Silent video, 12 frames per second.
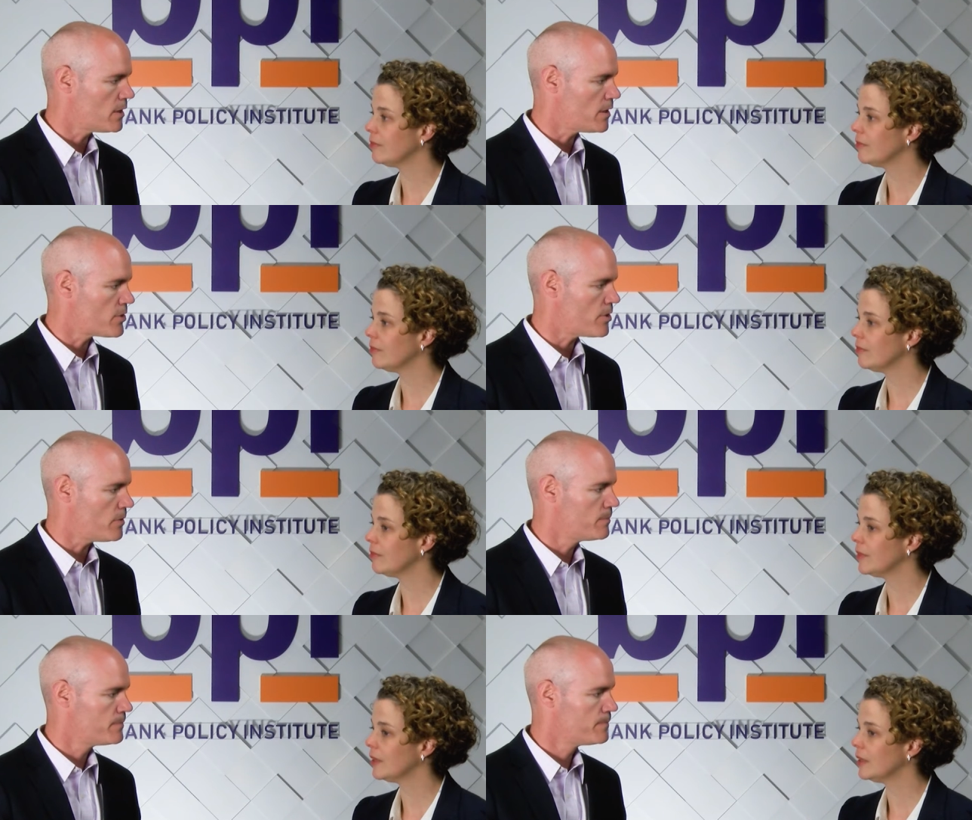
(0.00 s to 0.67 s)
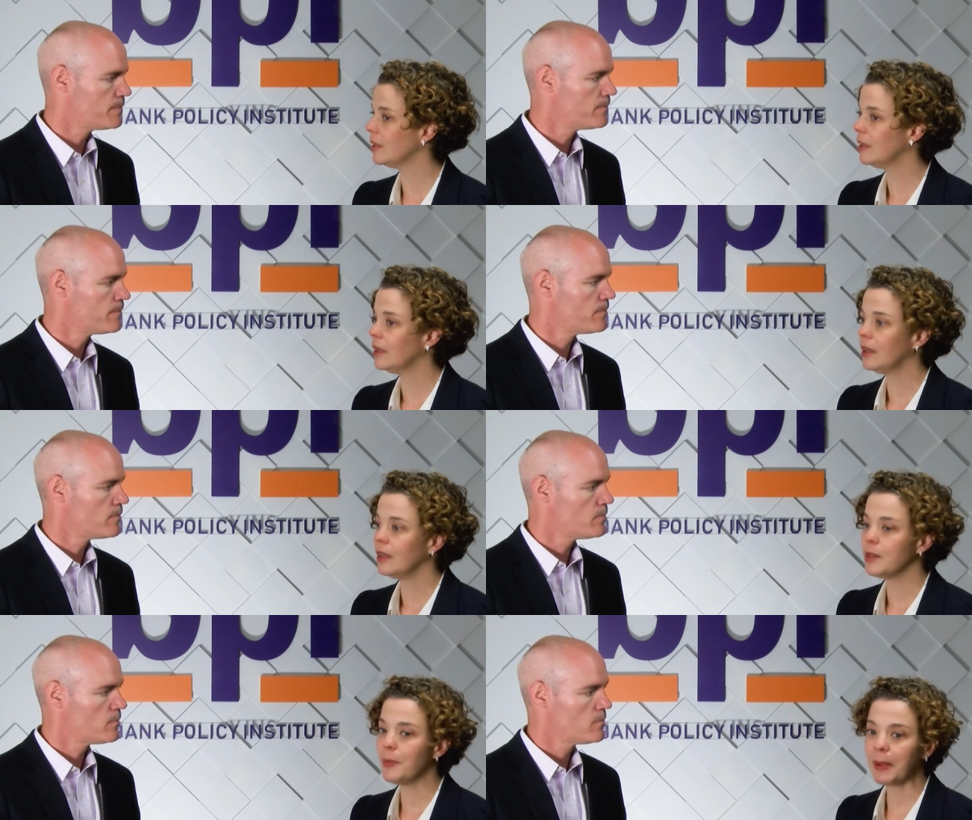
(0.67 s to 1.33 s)
Speaker 1: on the issue?
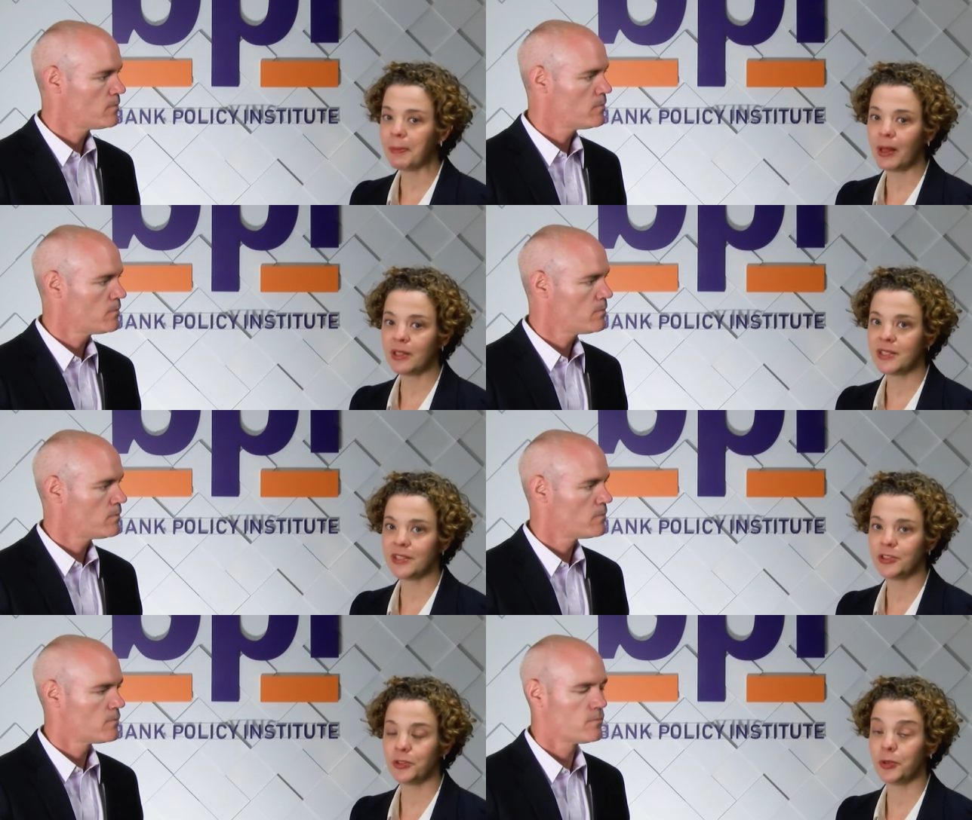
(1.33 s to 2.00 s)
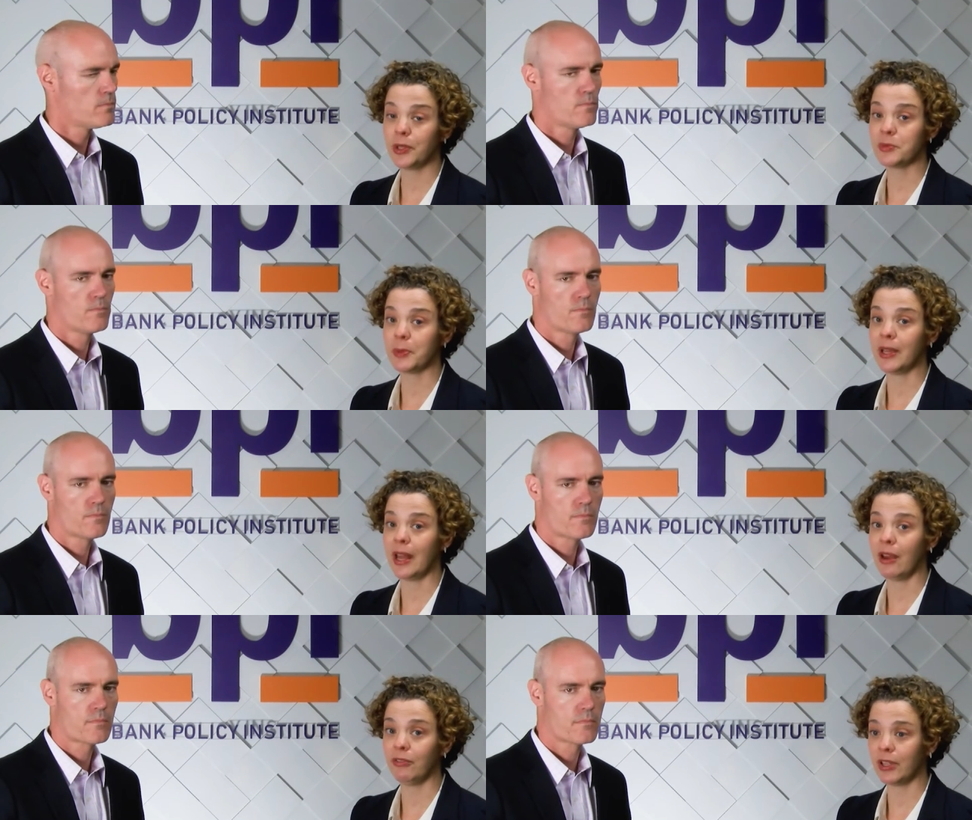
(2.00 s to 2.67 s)
Speaker 2: The Bank Policy Institute has
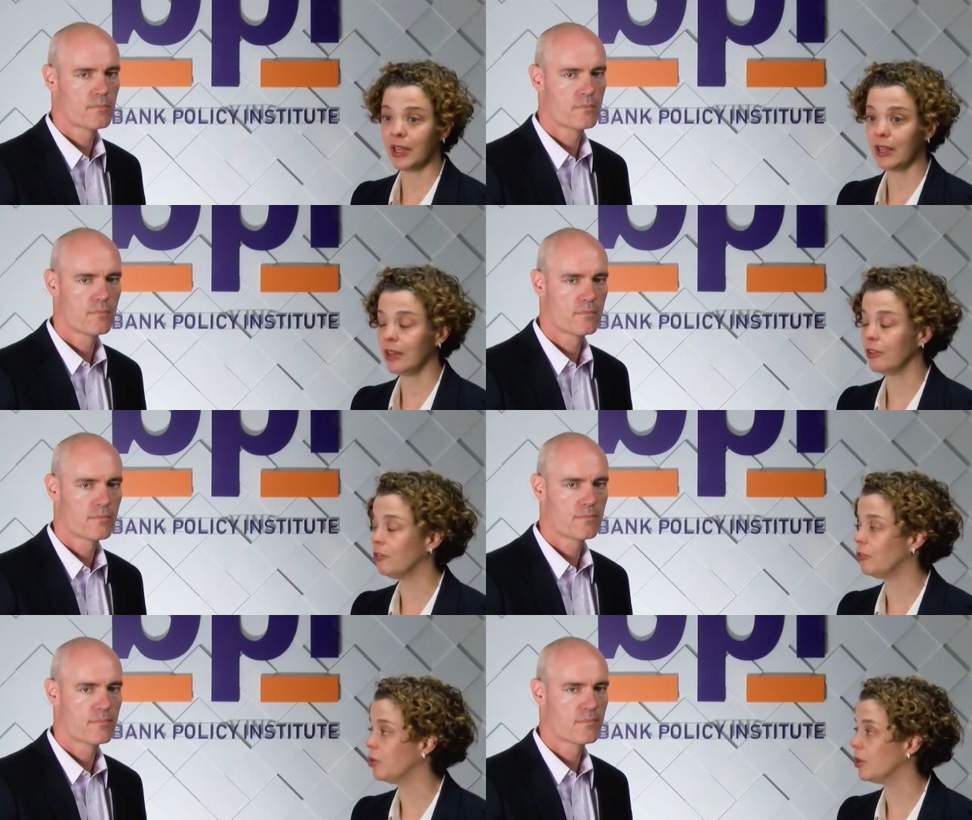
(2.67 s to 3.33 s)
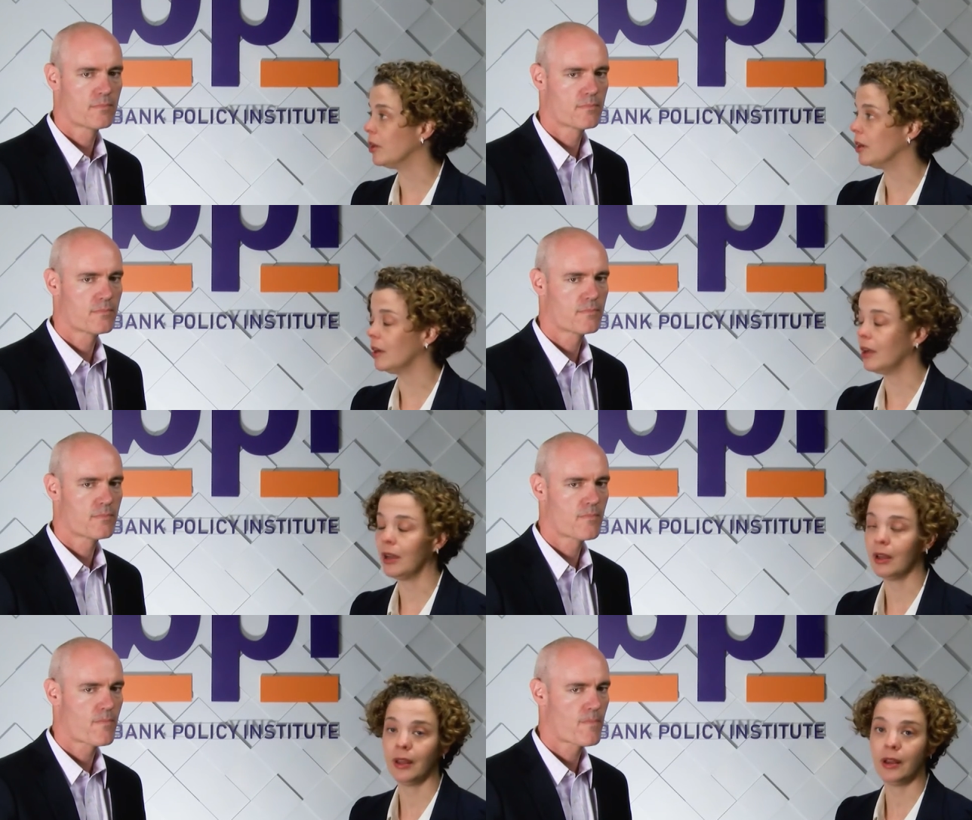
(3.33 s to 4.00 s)
been advocating for uh,
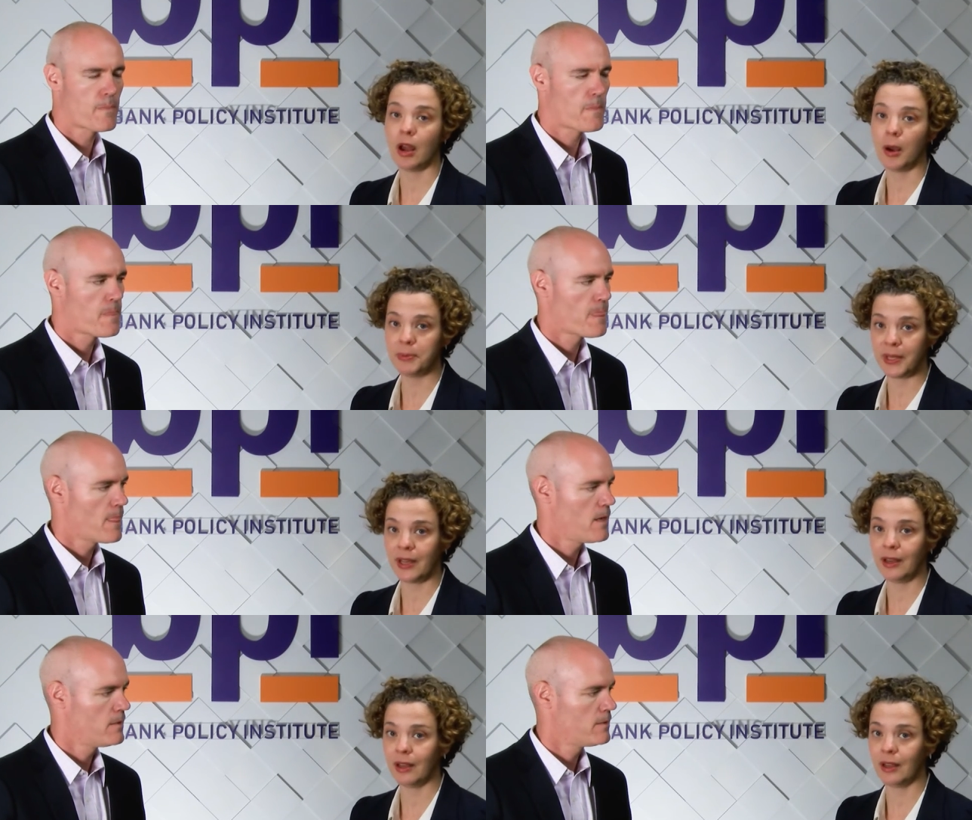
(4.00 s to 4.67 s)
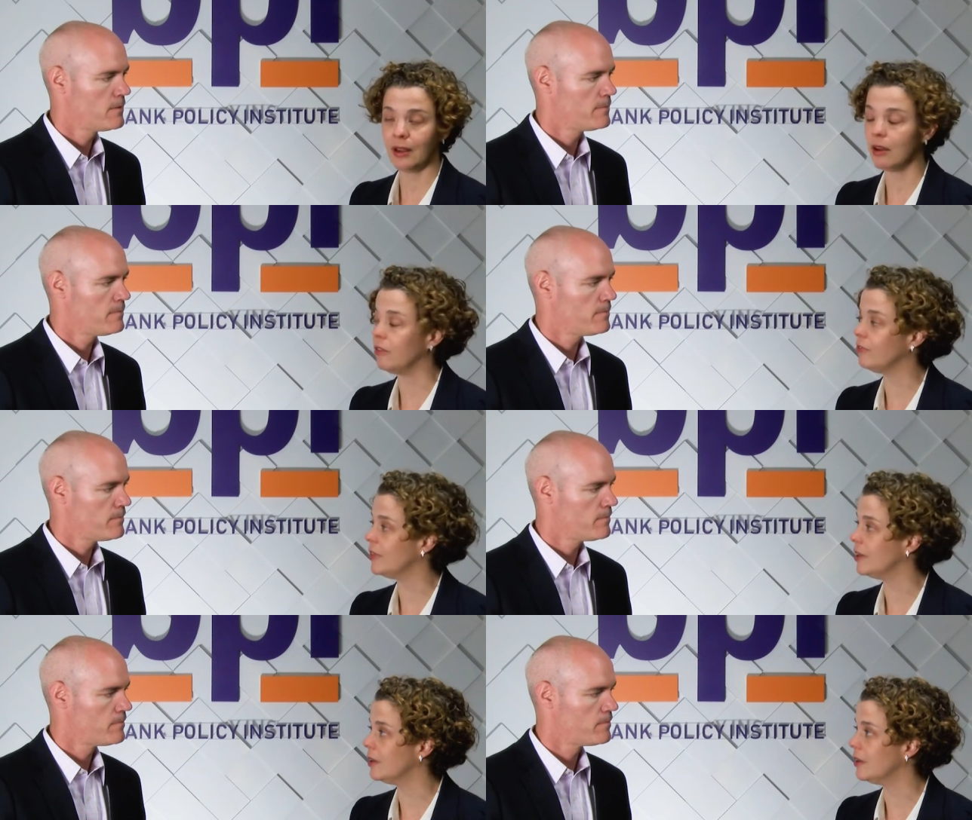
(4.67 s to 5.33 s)
an updating of
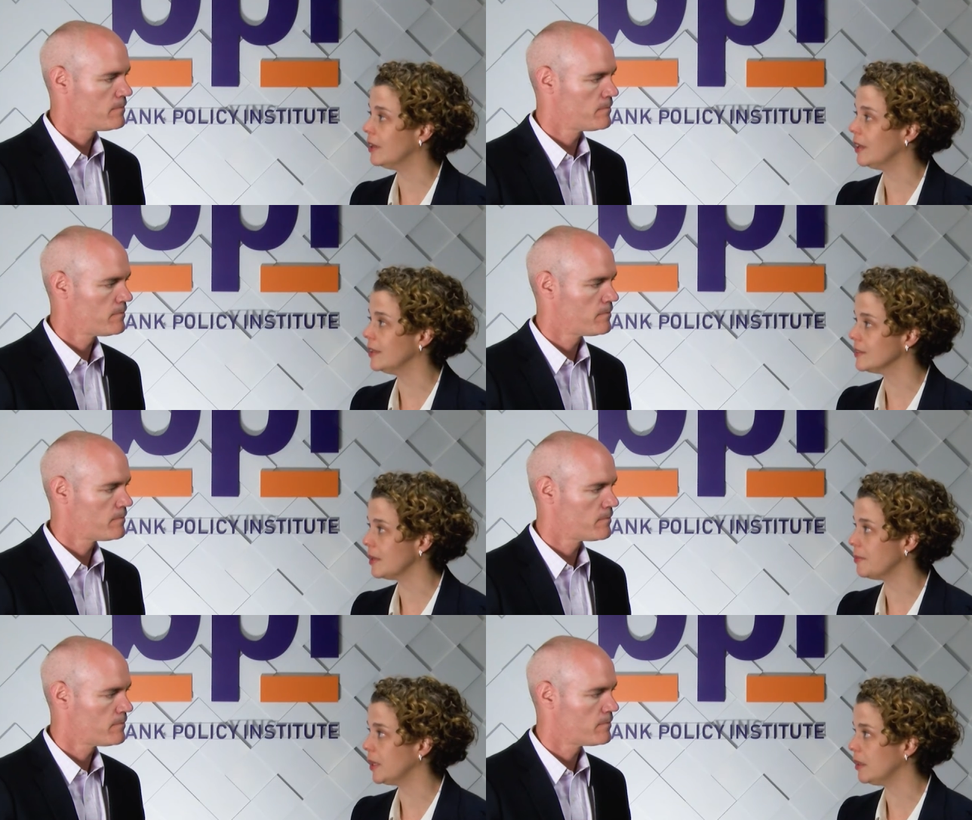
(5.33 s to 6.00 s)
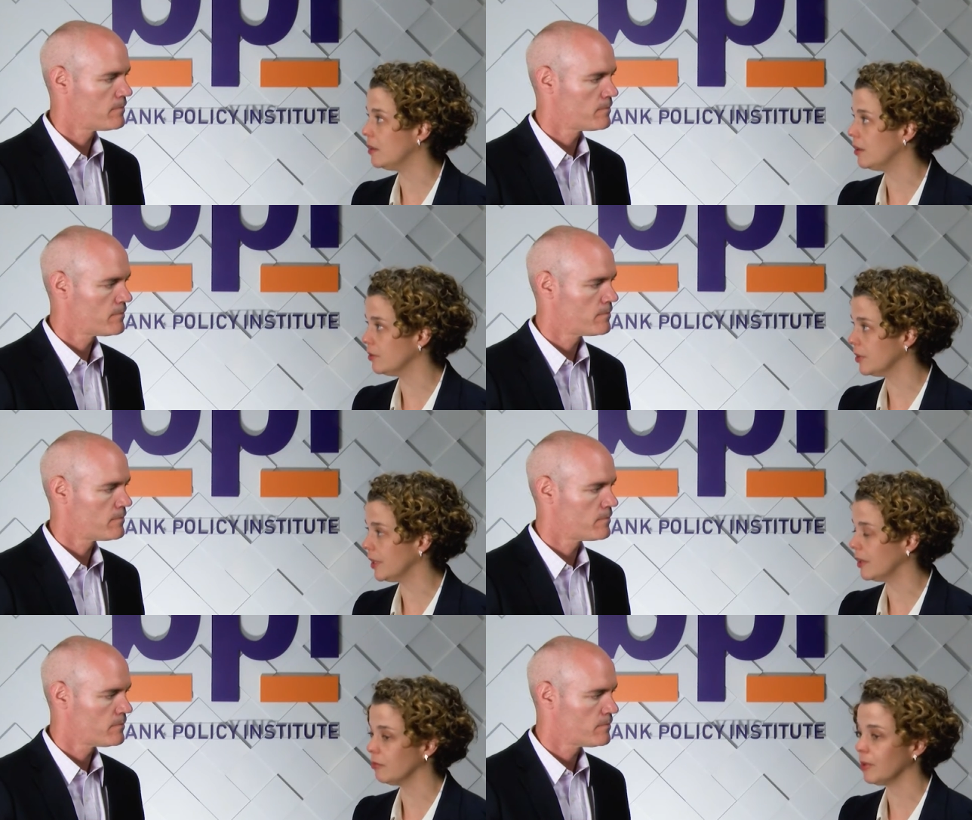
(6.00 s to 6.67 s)
the anti money laundering